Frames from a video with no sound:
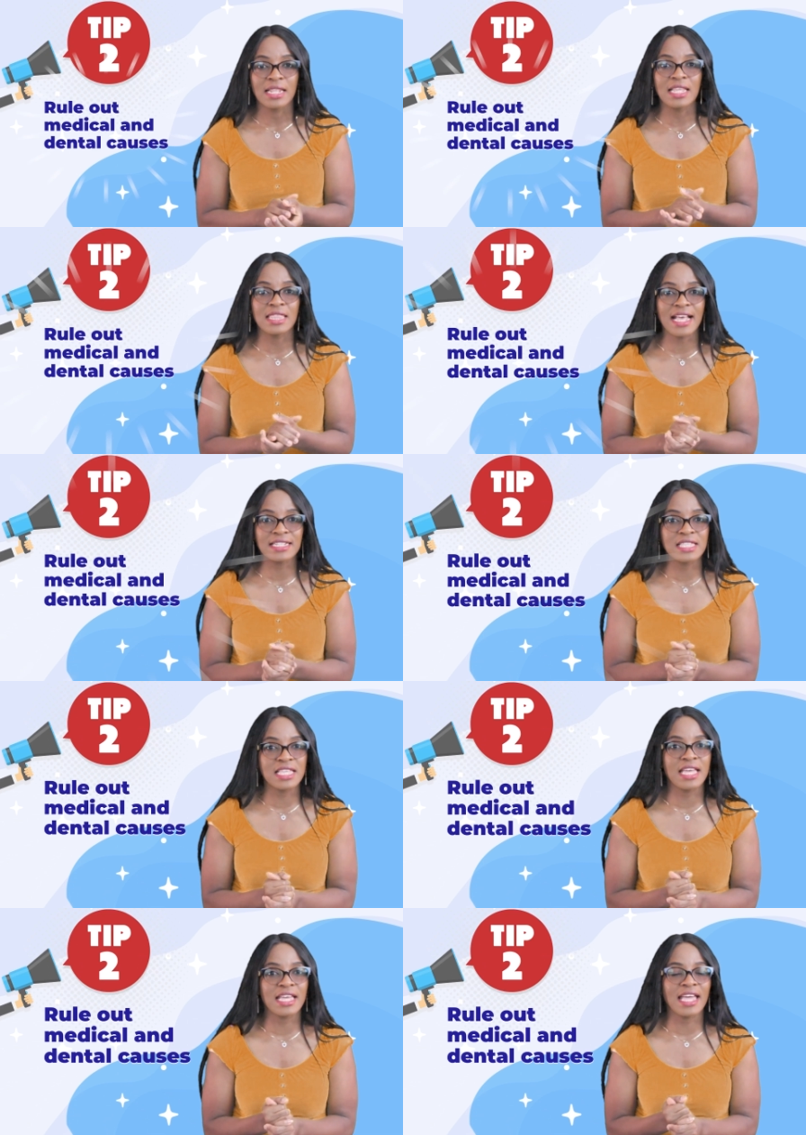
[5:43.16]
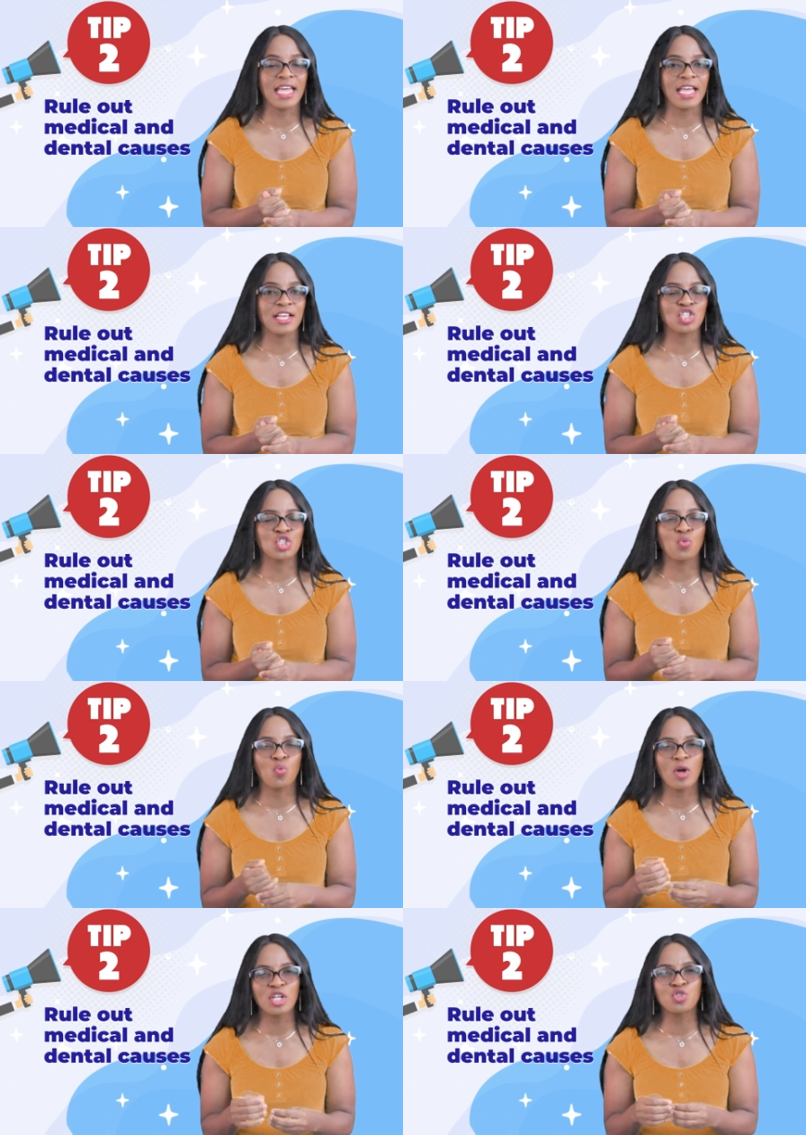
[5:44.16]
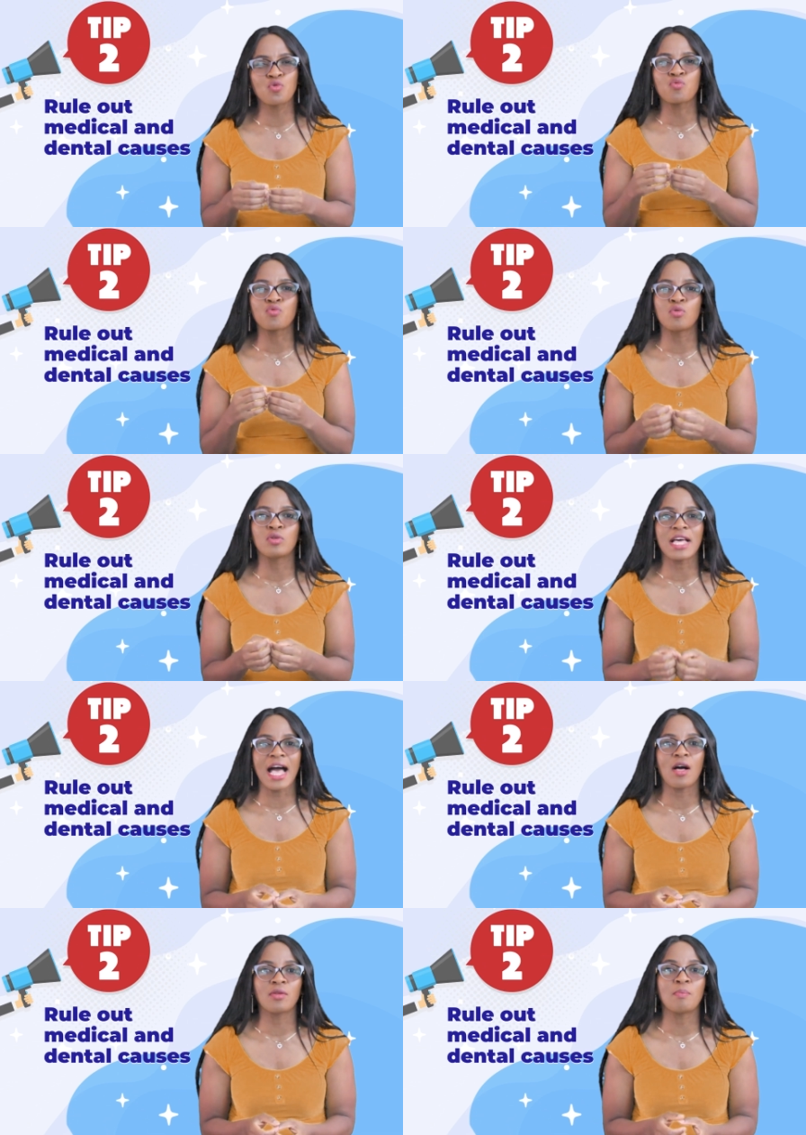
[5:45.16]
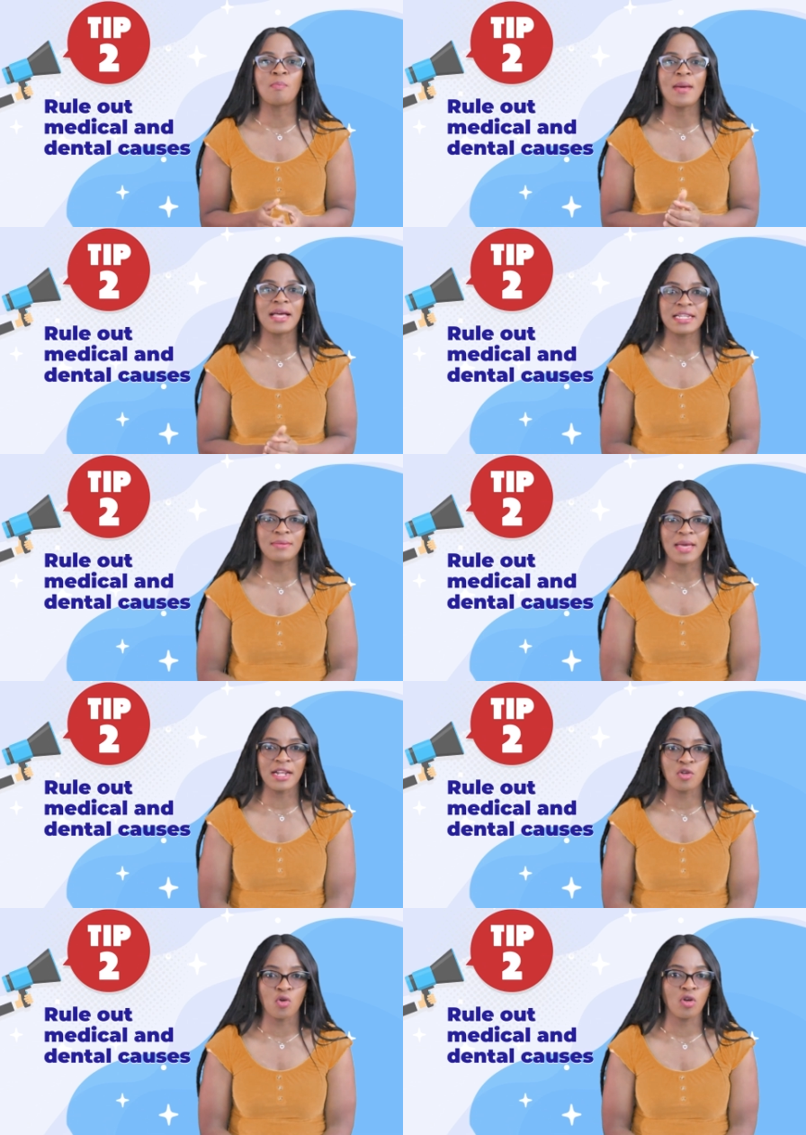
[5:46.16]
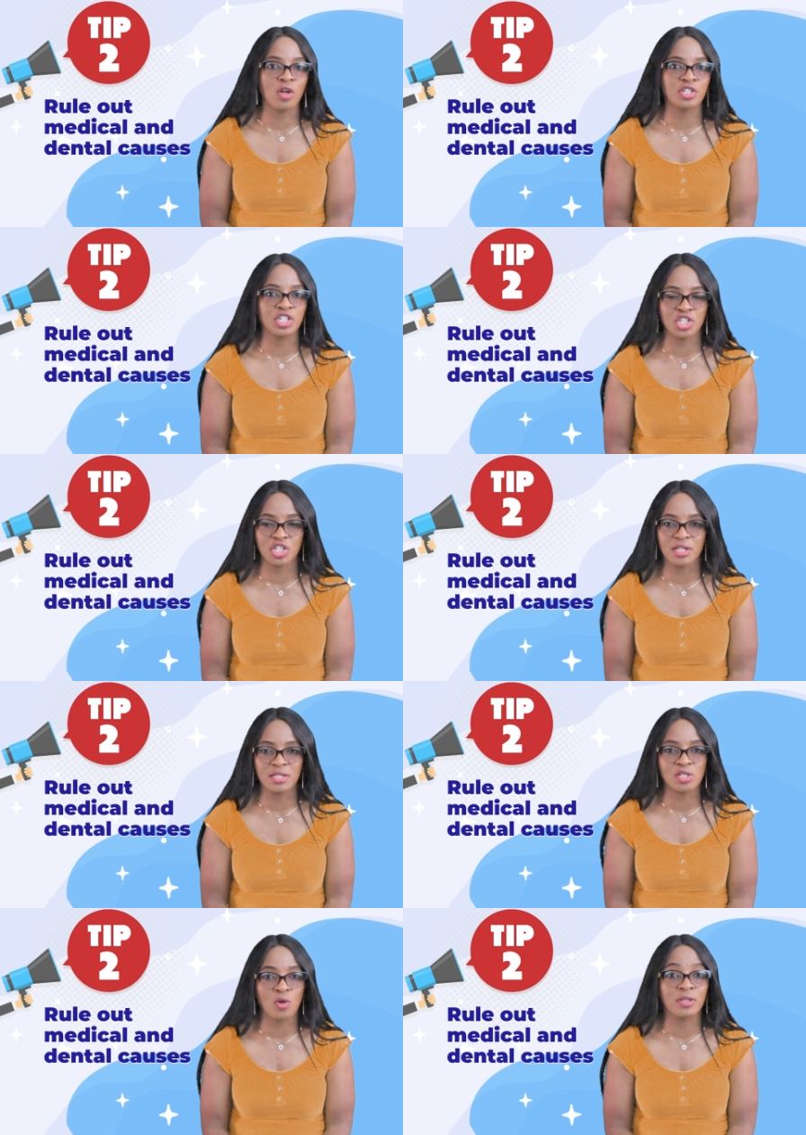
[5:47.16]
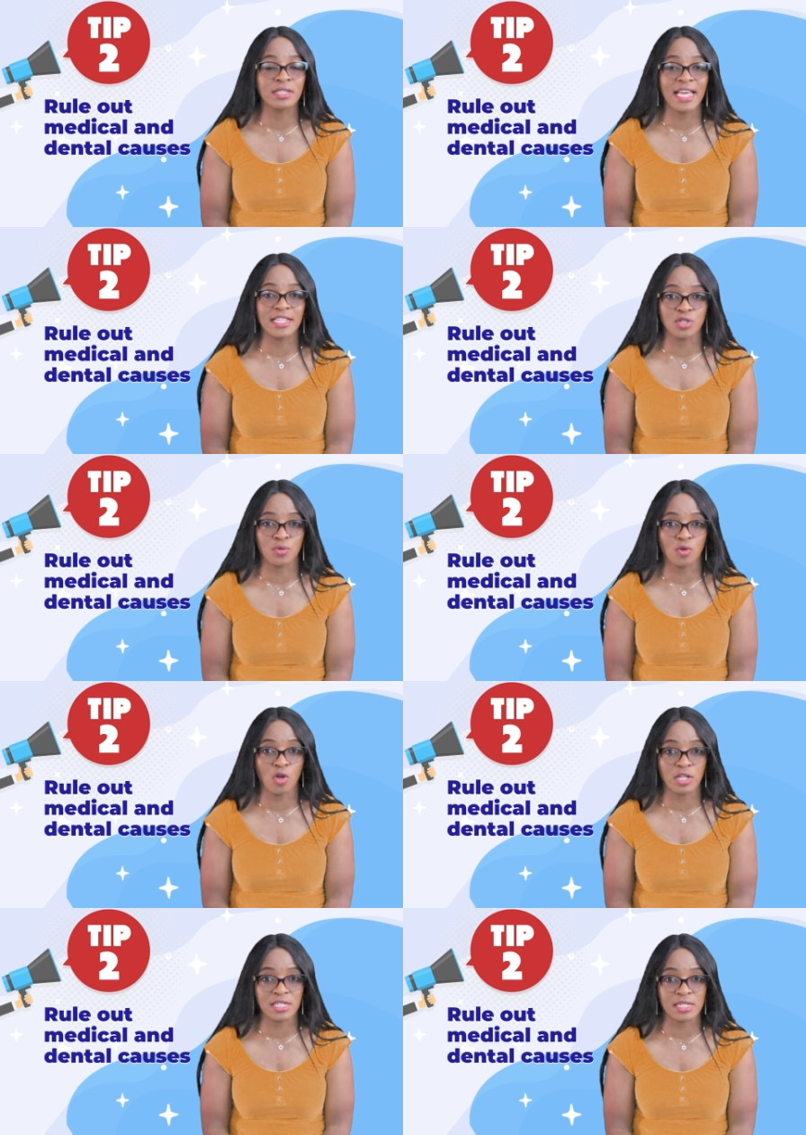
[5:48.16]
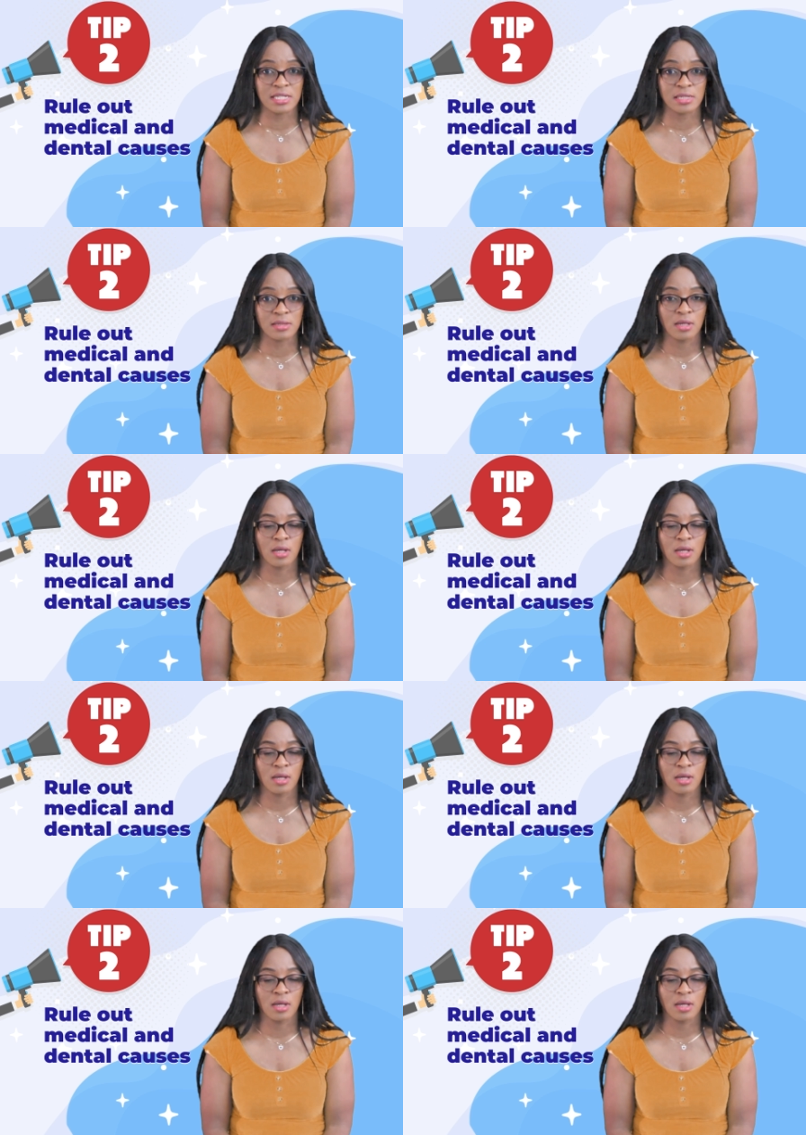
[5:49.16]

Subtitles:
The next thing is you want to rule out medical conditions or dental causes.